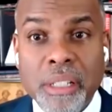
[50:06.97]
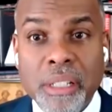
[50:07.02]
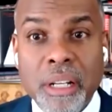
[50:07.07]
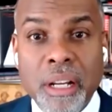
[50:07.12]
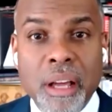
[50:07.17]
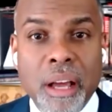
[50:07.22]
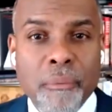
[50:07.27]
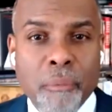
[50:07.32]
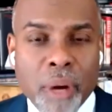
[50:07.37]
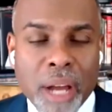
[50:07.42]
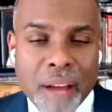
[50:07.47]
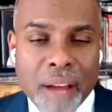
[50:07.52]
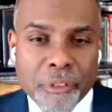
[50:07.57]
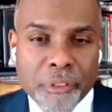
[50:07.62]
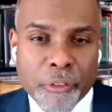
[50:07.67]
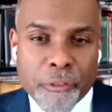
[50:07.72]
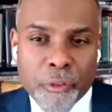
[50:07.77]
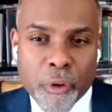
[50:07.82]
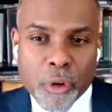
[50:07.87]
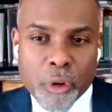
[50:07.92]
but we
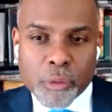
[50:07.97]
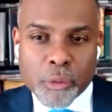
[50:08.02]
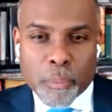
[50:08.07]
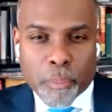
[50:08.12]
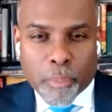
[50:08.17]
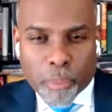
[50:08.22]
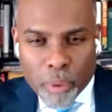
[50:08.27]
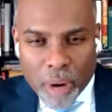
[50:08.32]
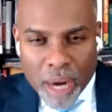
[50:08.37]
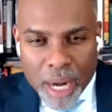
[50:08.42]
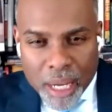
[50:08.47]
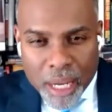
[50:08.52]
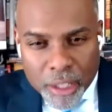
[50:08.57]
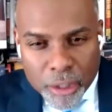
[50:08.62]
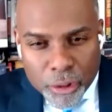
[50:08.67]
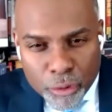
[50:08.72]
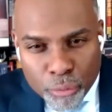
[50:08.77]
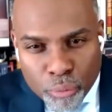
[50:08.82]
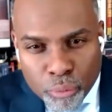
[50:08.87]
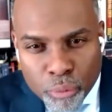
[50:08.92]
have to first
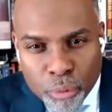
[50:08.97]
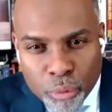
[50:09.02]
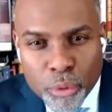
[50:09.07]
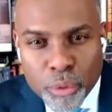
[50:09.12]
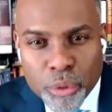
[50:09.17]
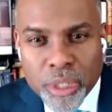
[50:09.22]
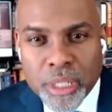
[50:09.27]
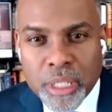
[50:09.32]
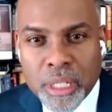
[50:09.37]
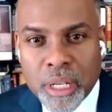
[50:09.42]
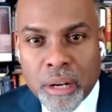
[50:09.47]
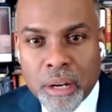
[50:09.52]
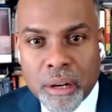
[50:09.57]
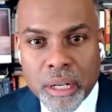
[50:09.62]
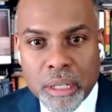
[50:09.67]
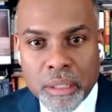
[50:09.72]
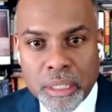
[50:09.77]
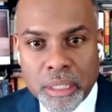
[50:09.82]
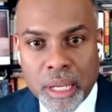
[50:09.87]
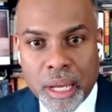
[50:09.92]
break through the
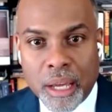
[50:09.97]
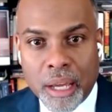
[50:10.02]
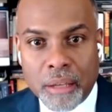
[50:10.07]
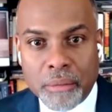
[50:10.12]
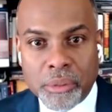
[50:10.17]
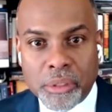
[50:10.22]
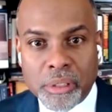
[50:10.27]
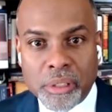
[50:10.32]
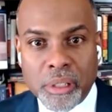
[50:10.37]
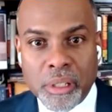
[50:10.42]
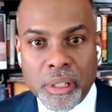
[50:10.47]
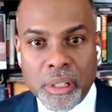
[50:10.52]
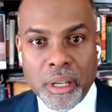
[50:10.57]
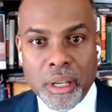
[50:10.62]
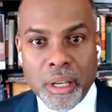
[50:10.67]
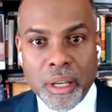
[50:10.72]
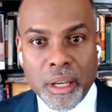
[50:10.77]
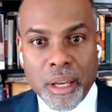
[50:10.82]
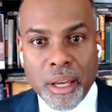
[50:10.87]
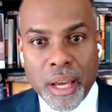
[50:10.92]
stereotypes
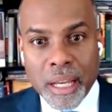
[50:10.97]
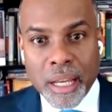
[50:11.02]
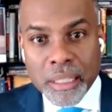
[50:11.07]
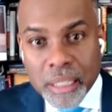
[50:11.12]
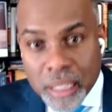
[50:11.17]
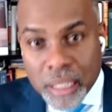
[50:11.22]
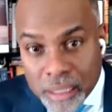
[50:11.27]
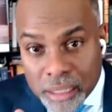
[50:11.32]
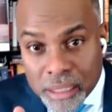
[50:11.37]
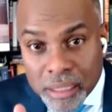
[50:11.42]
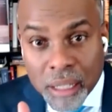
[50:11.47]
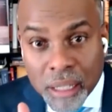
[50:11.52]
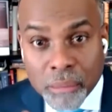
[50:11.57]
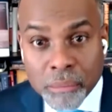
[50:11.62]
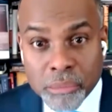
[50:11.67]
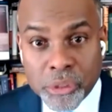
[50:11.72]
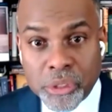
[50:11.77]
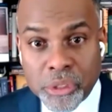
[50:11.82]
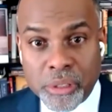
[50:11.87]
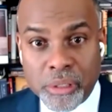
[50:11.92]
and the
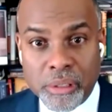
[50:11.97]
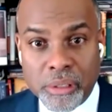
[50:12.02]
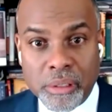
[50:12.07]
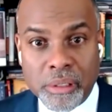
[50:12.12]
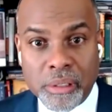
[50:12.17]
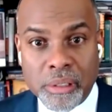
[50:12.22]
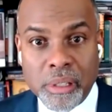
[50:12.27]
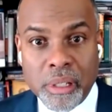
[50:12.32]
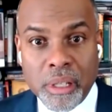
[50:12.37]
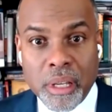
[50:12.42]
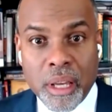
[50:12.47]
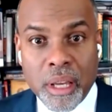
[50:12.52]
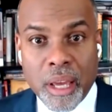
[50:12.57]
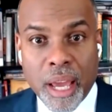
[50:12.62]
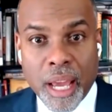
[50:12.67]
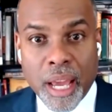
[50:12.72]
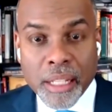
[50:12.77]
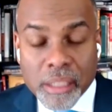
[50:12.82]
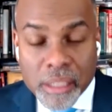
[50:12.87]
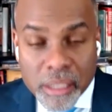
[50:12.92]
assumptions
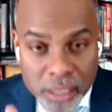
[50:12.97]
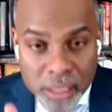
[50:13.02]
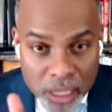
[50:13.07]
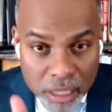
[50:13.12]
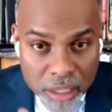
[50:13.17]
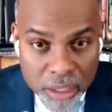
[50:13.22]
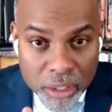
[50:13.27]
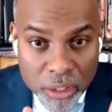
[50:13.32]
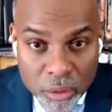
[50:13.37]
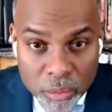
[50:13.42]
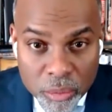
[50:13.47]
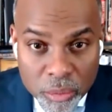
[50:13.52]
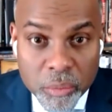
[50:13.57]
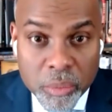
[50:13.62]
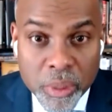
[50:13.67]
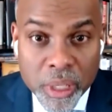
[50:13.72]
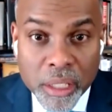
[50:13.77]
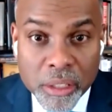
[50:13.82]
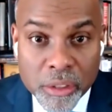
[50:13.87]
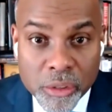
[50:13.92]
and see the
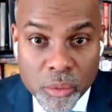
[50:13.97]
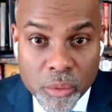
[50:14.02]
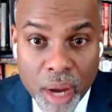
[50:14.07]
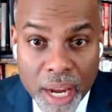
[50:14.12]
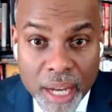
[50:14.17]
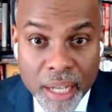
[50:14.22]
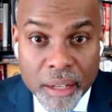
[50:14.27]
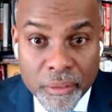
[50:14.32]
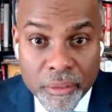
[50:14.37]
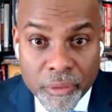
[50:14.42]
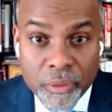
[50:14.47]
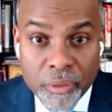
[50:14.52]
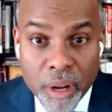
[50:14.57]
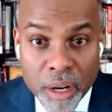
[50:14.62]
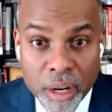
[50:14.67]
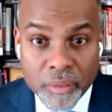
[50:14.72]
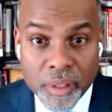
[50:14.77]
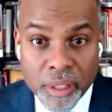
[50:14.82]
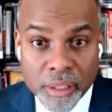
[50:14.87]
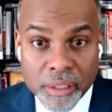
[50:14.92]
human beings right in
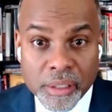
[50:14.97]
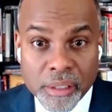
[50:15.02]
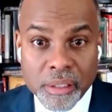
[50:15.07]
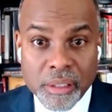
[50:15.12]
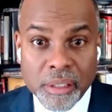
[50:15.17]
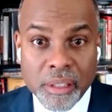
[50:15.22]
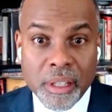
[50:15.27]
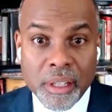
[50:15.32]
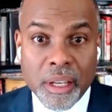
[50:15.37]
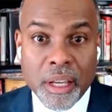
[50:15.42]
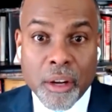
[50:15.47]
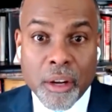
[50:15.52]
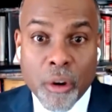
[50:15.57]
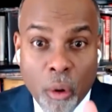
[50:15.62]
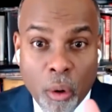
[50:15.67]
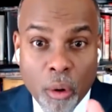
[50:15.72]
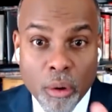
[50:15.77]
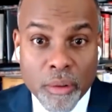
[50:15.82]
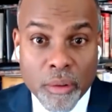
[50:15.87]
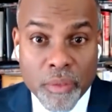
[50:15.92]
front of us
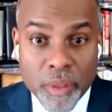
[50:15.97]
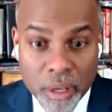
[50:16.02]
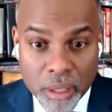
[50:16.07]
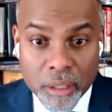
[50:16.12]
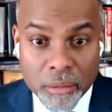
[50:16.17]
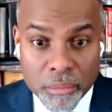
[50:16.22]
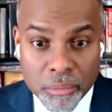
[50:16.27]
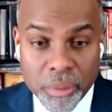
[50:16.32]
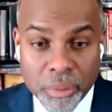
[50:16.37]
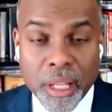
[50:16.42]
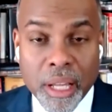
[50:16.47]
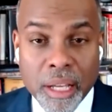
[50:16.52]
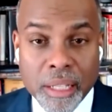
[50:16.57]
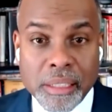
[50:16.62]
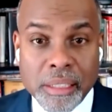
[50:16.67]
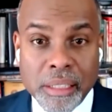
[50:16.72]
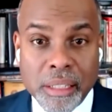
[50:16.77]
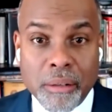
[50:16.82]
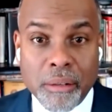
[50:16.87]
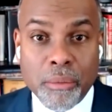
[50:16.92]
in all of their
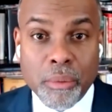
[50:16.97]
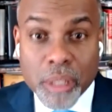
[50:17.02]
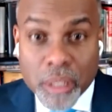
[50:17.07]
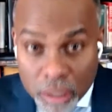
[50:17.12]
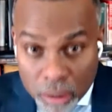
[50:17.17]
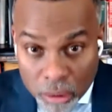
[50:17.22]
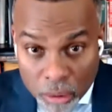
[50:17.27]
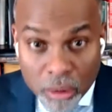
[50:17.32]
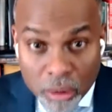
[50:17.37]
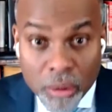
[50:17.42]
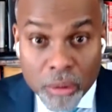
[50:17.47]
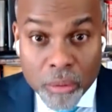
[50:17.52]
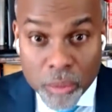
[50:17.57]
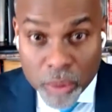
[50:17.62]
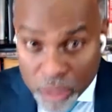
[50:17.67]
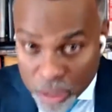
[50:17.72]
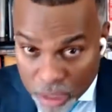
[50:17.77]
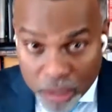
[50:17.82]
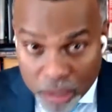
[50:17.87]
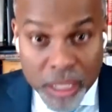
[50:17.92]
complexity, with
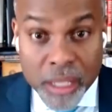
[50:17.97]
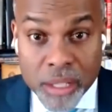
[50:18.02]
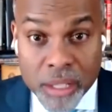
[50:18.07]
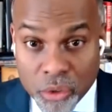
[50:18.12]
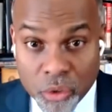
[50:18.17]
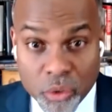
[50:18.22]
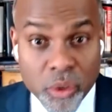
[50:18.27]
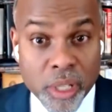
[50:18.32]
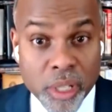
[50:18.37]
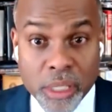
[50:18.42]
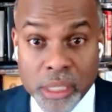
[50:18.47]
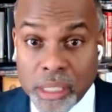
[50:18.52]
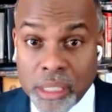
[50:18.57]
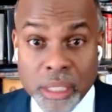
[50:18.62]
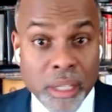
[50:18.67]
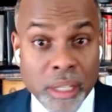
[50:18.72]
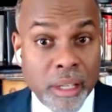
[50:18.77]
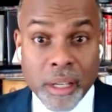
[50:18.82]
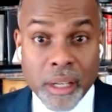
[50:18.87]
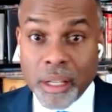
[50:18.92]
their
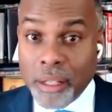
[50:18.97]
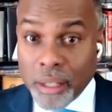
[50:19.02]
histories